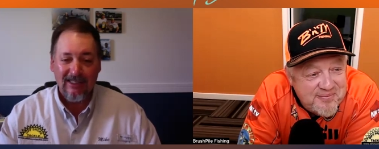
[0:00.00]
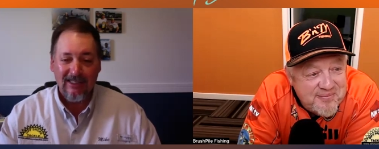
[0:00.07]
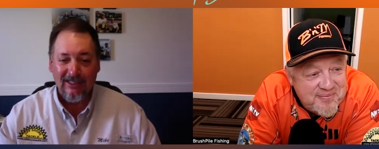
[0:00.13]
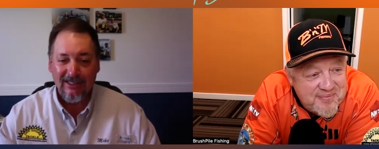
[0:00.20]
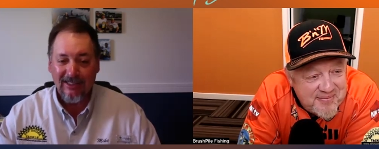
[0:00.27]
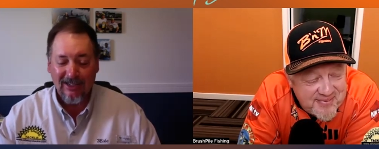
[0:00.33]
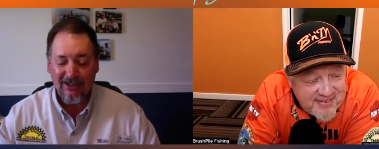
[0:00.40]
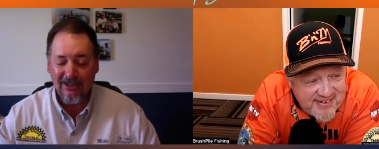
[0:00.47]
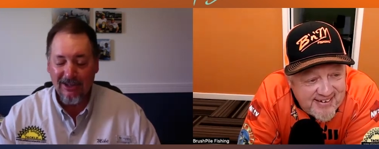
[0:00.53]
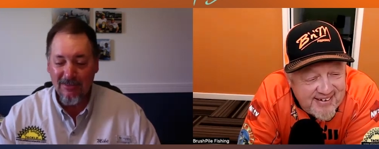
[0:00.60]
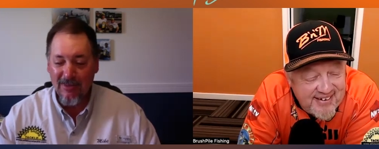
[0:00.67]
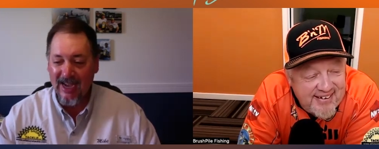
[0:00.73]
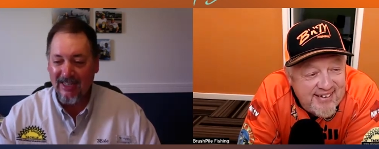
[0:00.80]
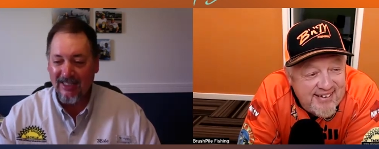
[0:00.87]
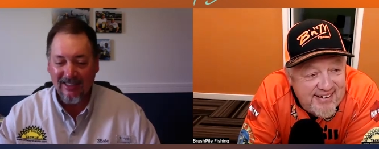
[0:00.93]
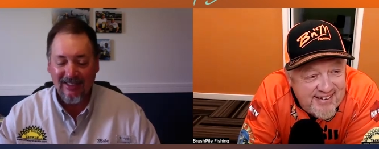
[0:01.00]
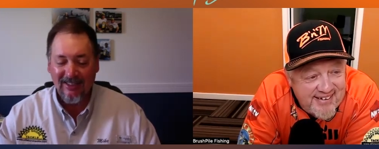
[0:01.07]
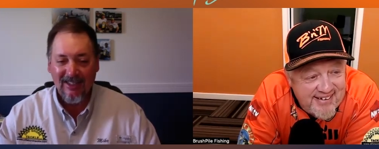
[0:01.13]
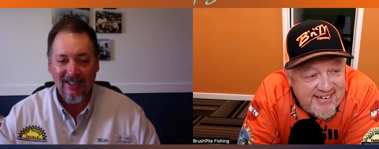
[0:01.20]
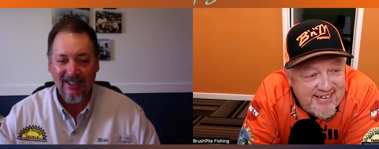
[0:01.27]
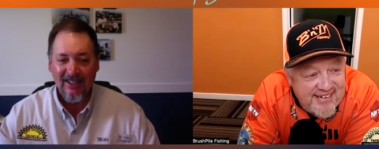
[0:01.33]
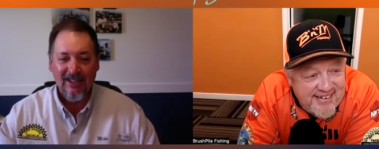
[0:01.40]
Speaker 1: I just, I couldn't imagine.
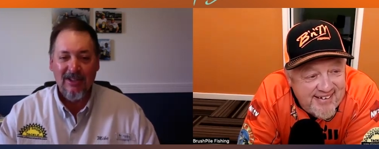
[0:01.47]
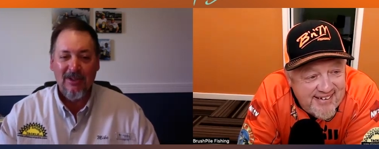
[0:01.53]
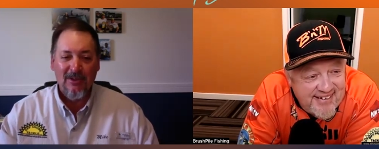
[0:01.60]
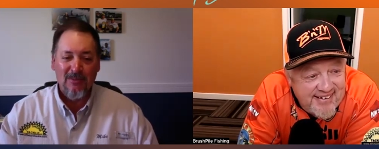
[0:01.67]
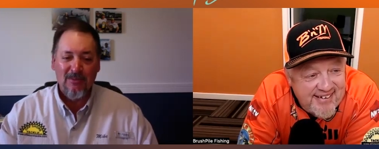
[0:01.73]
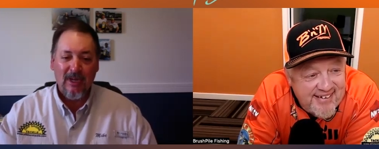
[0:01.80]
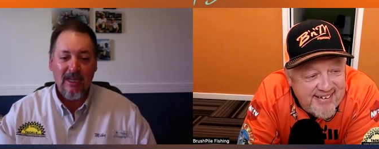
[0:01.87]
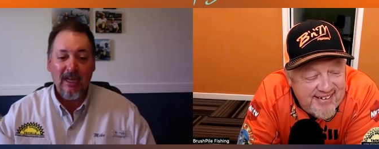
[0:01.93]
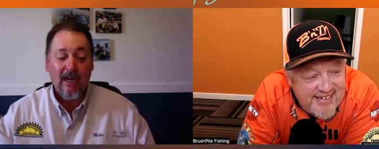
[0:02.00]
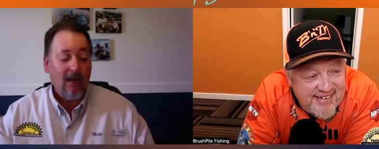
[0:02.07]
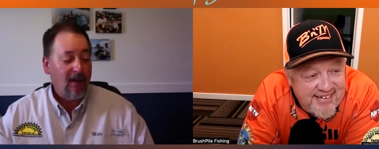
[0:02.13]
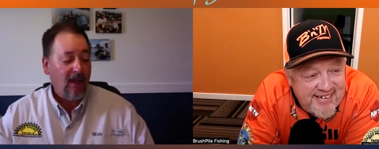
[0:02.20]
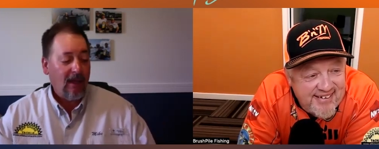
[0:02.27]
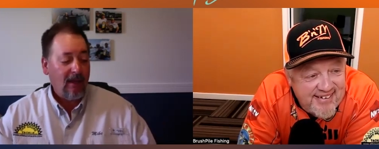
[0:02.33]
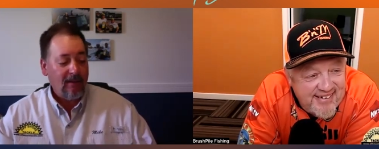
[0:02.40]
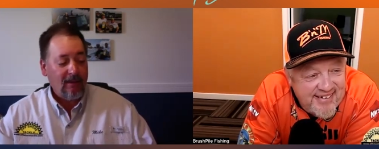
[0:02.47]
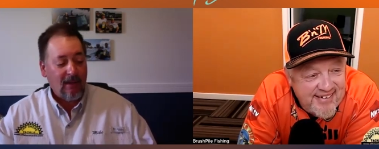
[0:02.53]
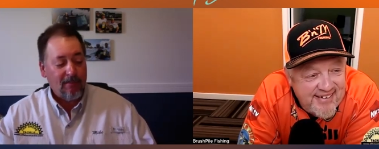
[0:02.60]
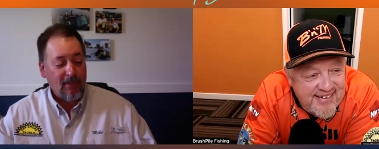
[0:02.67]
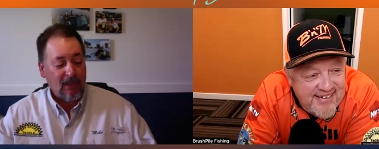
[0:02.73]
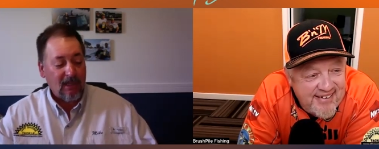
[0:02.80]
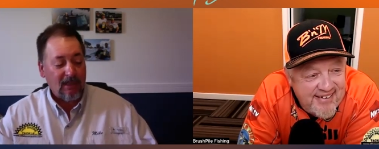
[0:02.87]
But, you know, eh,
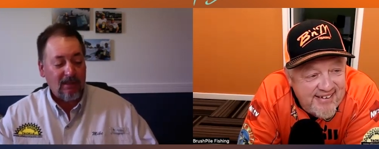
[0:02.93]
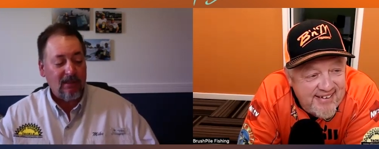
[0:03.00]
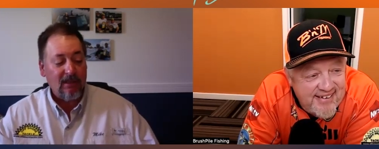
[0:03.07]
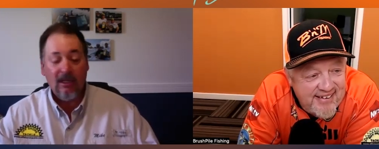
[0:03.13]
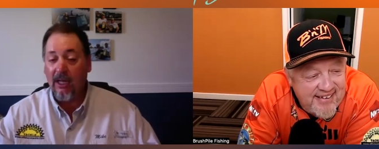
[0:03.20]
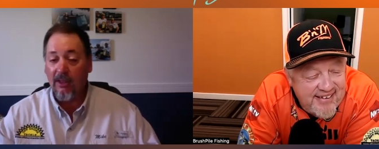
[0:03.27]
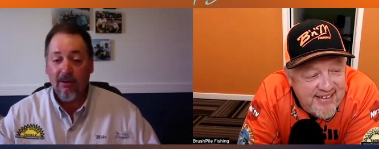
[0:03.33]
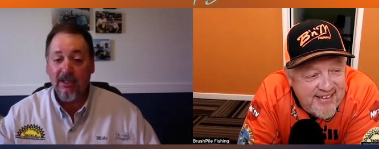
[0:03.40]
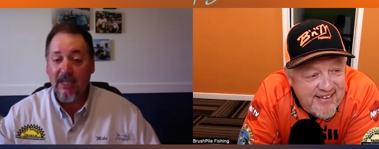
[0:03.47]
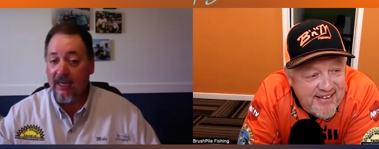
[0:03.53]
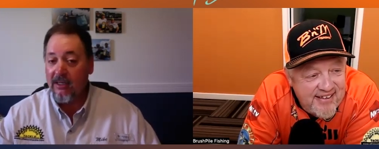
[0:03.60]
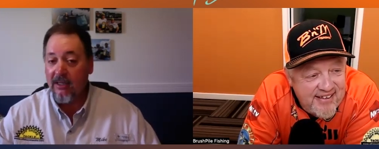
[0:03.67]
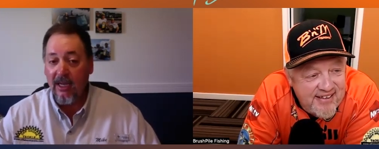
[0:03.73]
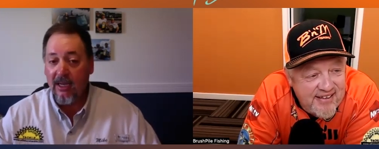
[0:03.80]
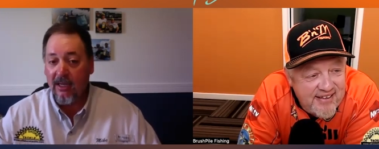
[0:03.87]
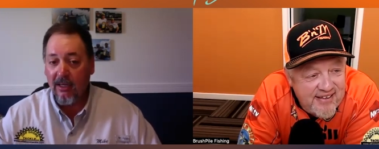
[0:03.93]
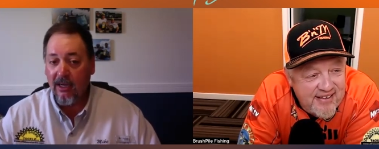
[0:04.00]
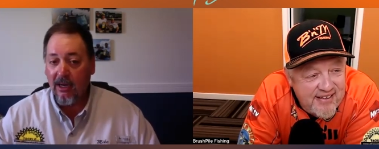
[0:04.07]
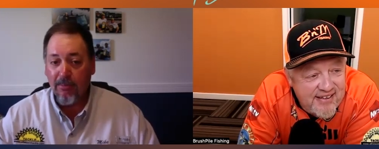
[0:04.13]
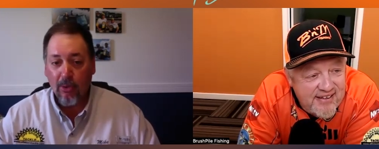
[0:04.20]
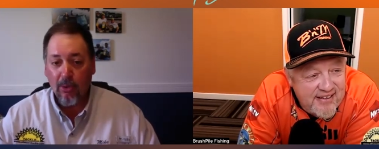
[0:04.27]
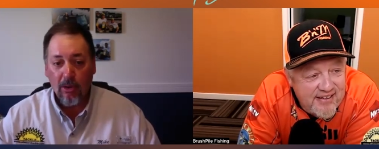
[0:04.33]
but this is another technique, you
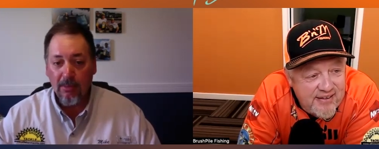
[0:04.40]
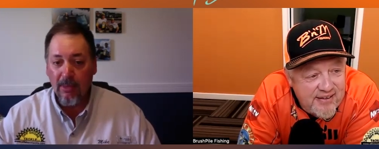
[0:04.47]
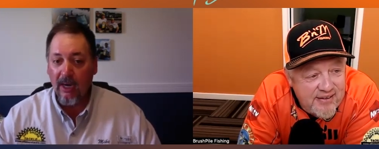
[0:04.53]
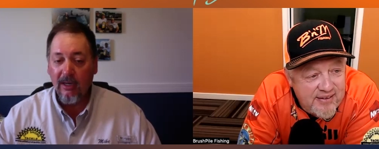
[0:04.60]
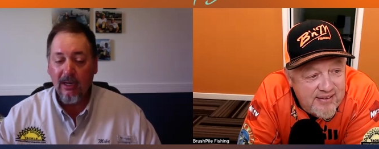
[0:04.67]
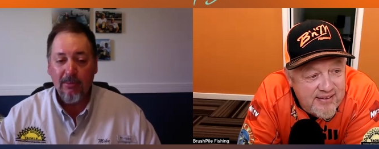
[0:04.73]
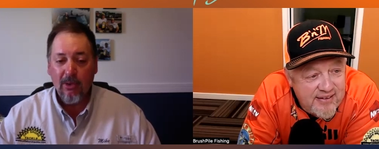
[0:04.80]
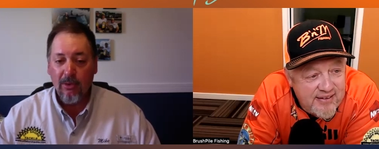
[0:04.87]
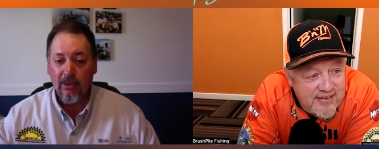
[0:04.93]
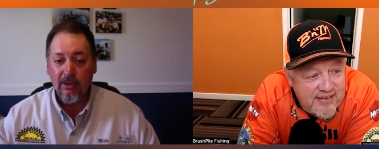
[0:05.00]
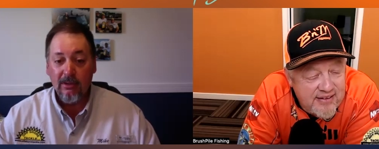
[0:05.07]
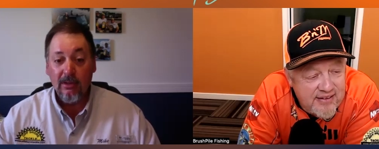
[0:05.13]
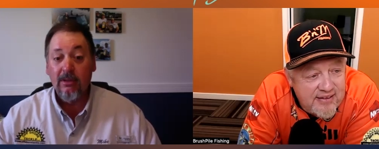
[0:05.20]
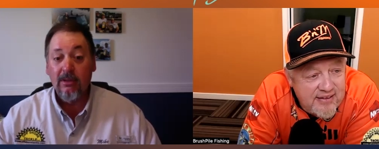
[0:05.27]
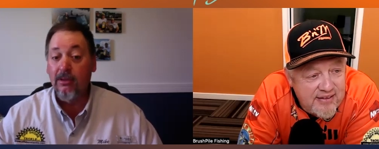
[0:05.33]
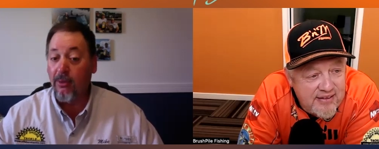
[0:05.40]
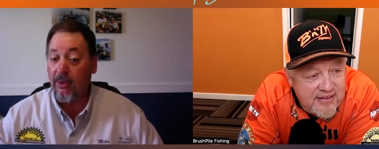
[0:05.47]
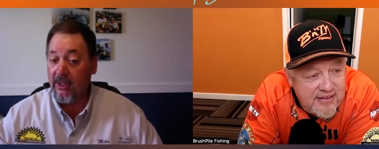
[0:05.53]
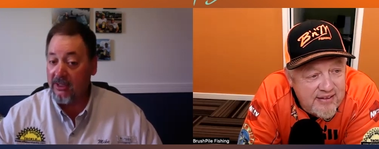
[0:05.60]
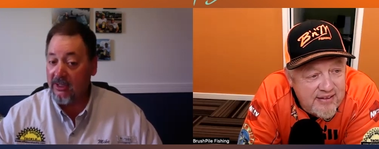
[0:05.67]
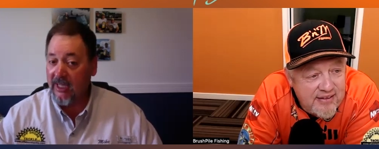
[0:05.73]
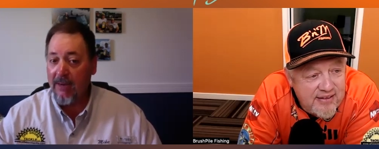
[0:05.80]
know, pulling behind the boards, doing
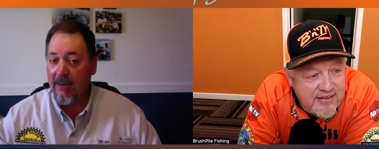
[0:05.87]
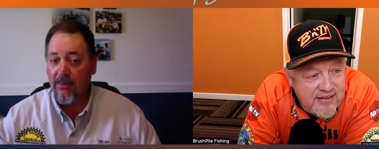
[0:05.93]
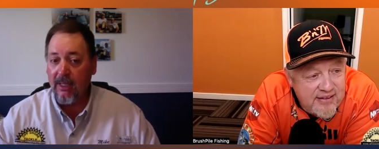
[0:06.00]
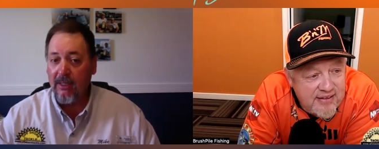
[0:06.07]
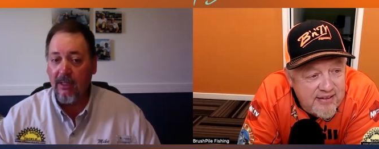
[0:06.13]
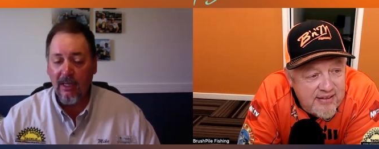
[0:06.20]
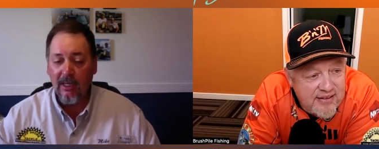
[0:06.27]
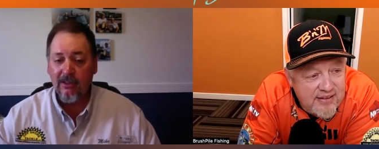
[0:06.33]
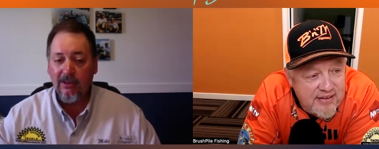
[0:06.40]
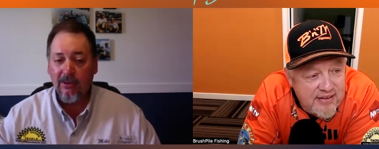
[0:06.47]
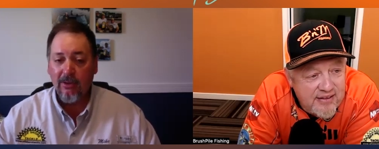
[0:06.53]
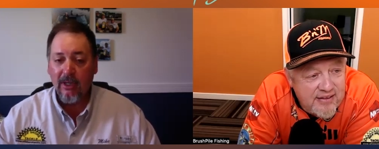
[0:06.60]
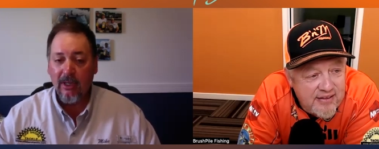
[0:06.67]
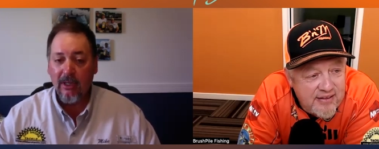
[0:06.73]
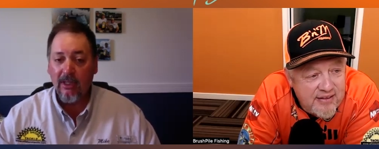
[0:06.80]
the same thing that he's doing.